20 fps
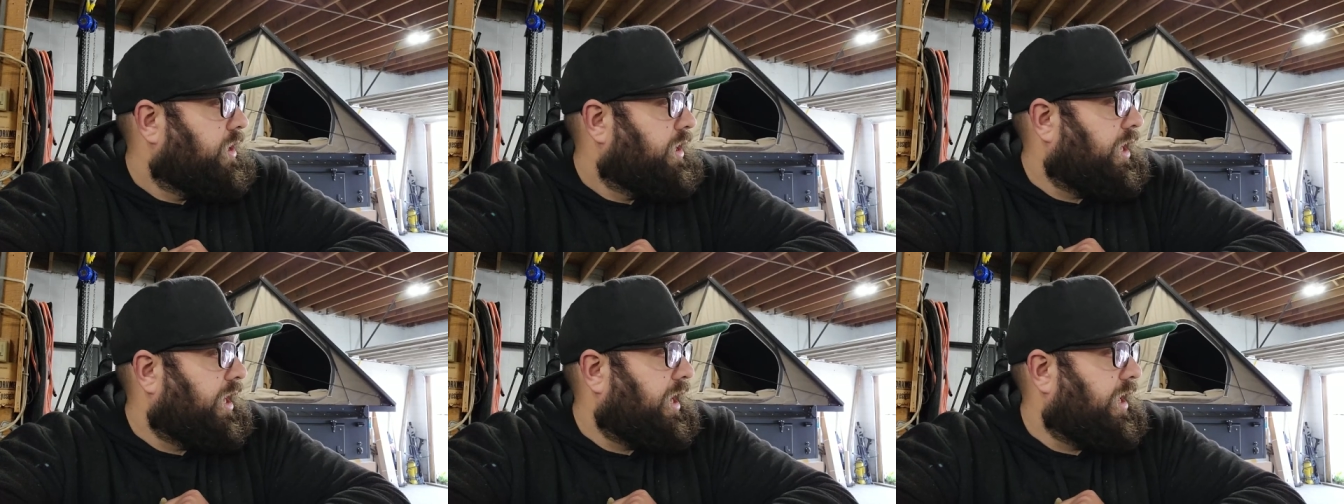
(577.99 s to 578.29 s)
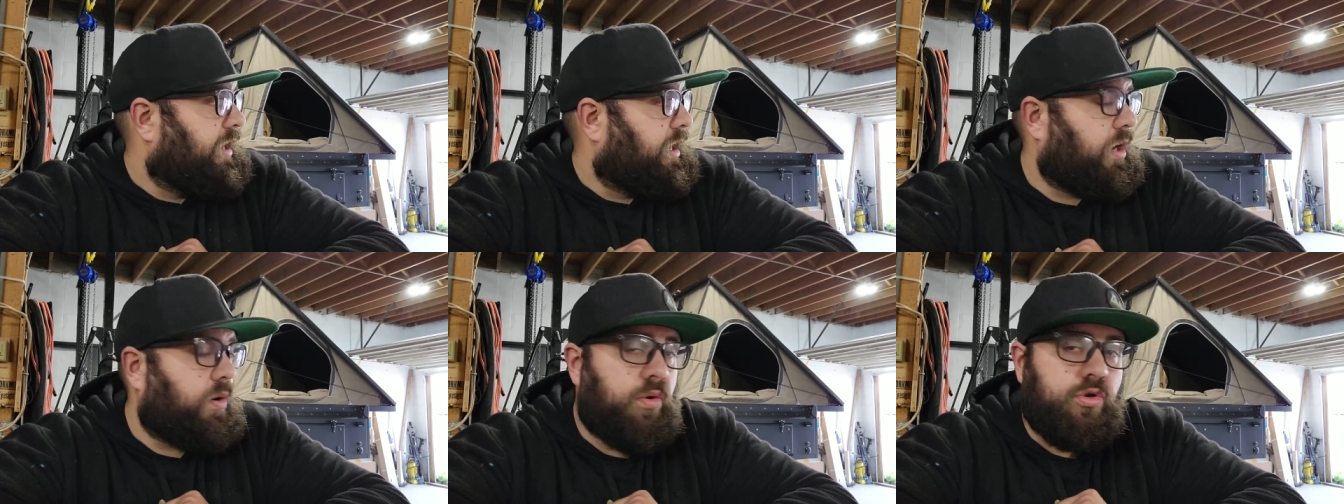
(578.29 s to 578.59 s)

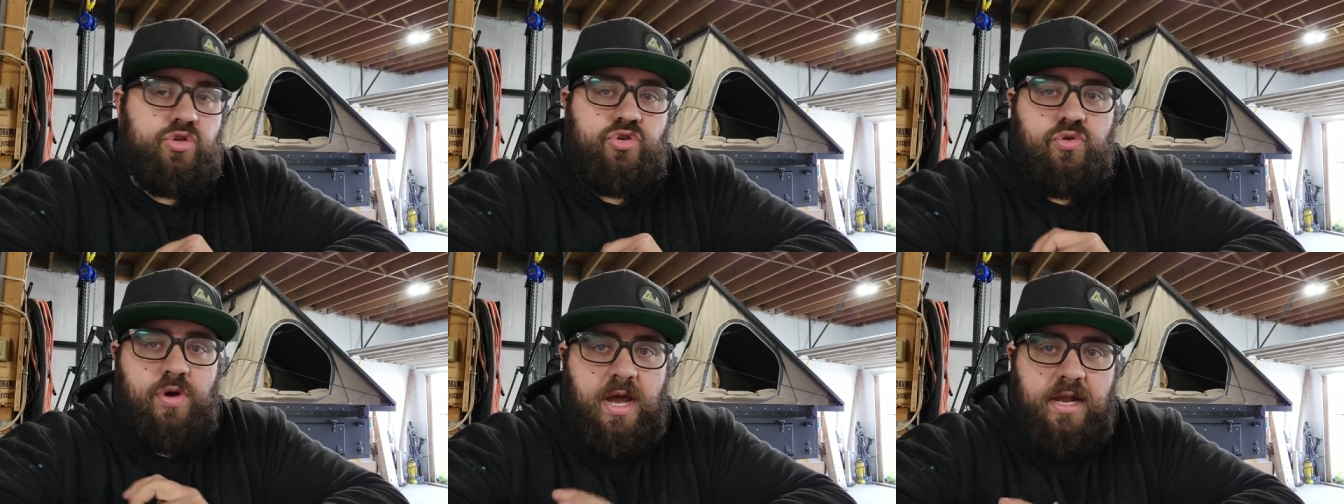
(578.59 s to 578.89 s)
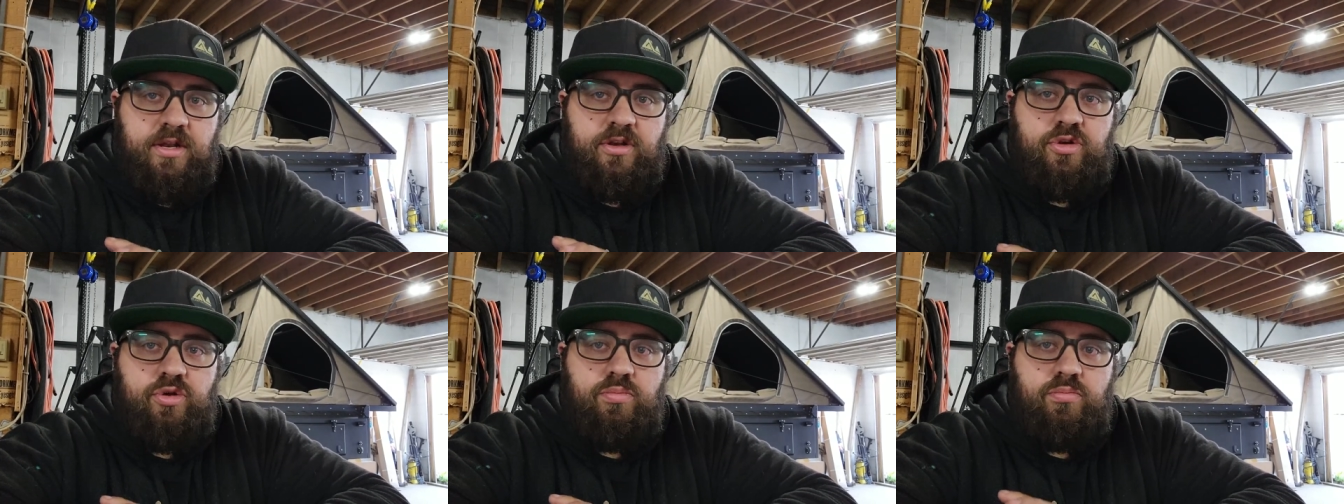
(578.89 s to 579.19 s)
and I will try
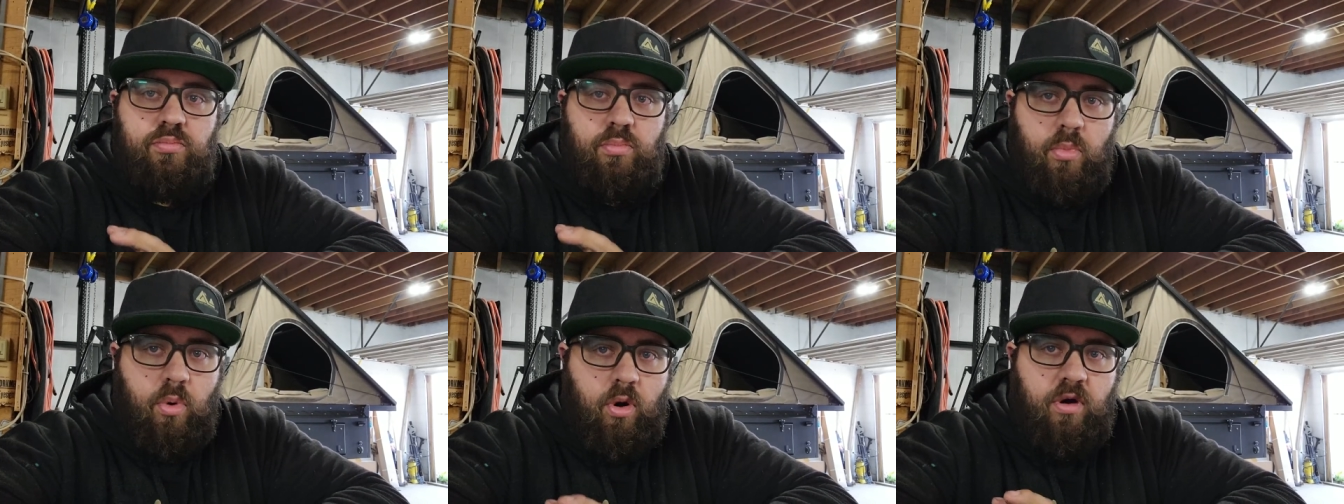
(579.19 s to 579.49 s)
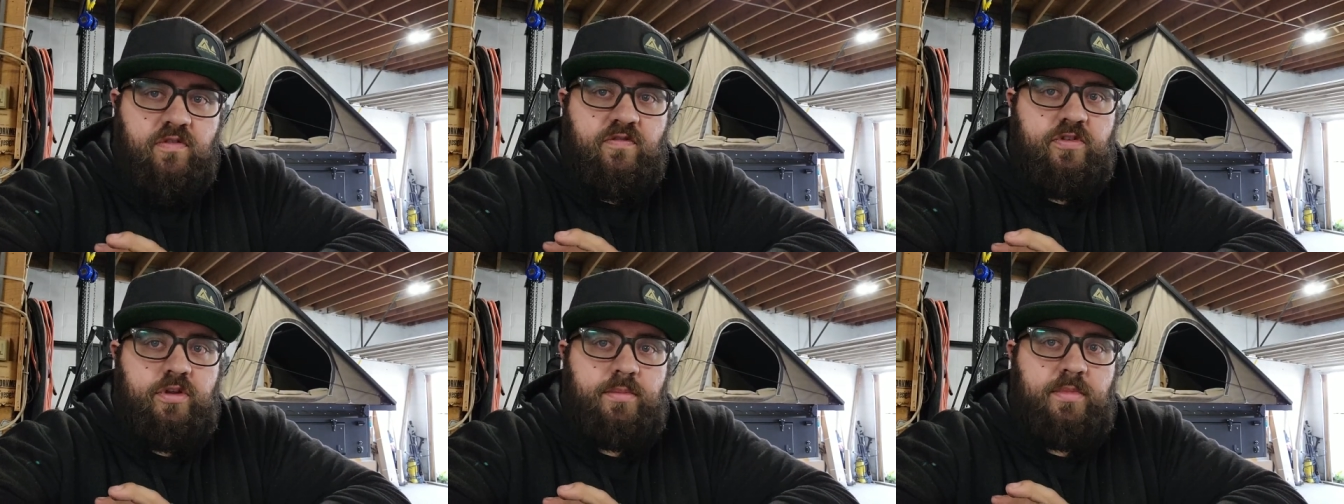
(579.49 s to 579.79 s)
to do more
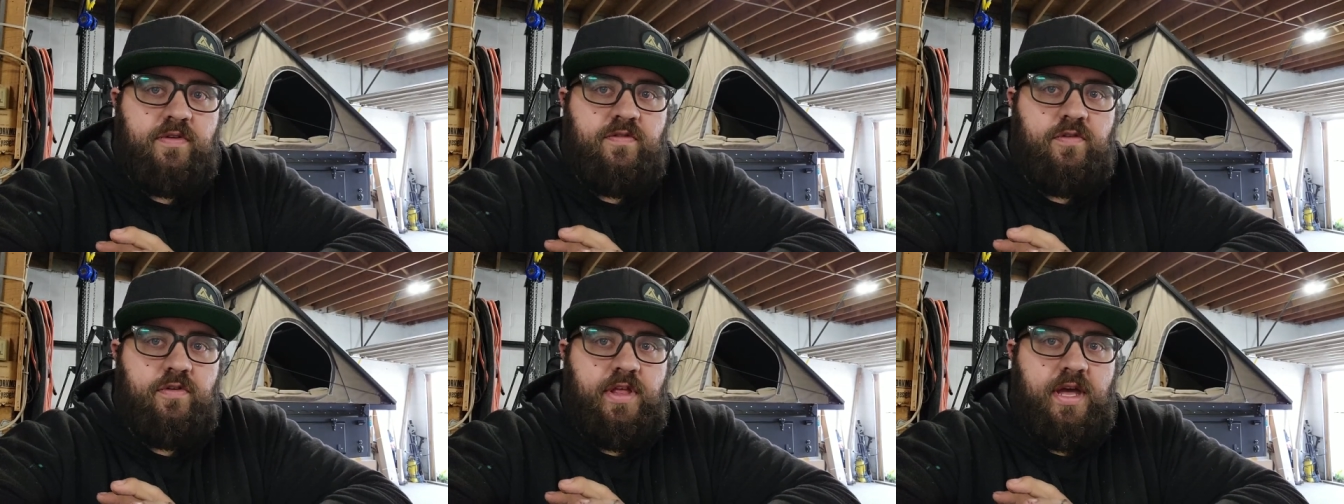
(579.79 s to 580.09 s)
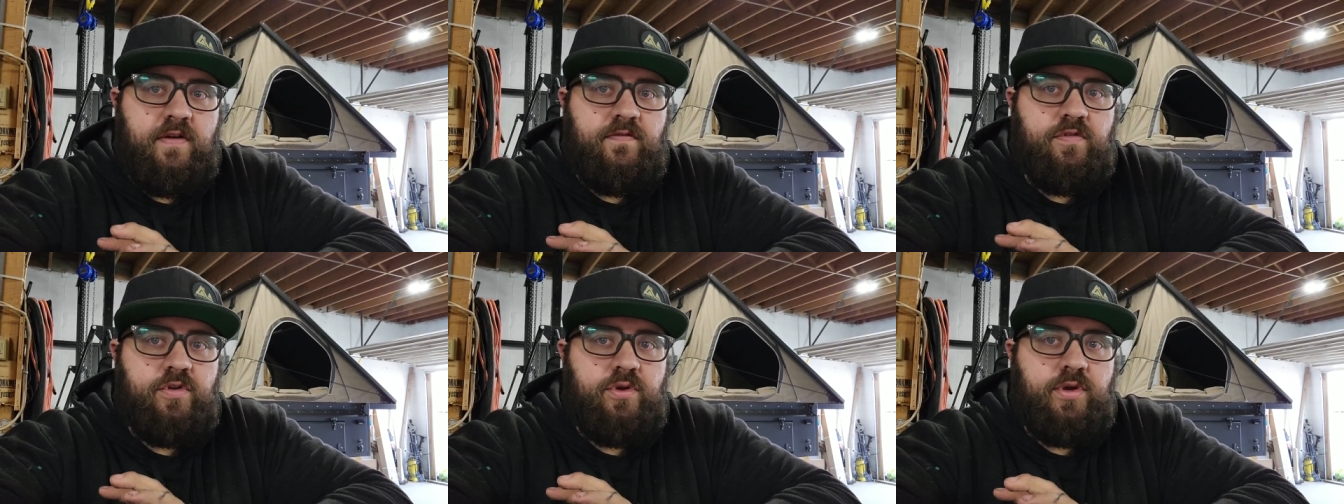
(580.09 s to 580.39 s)
filming for
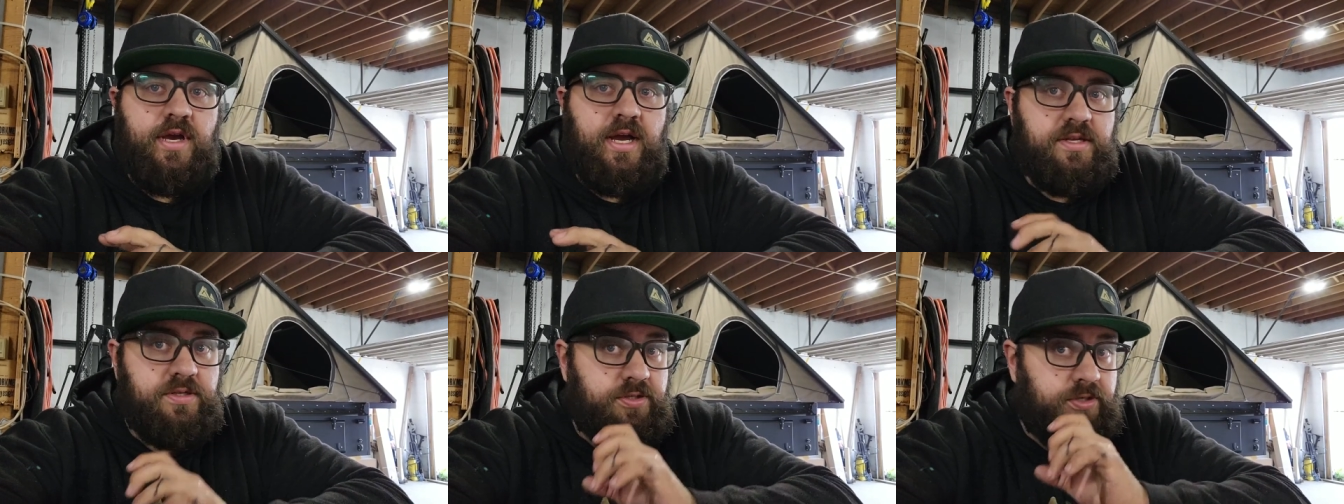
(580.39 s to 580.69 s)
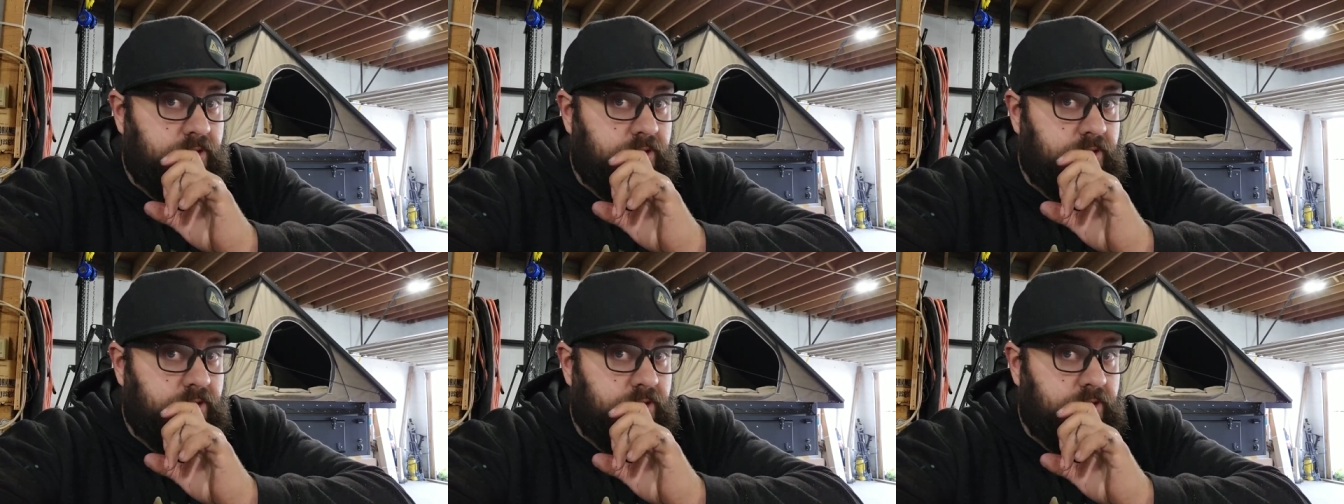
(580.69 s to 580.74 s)
that for you guys,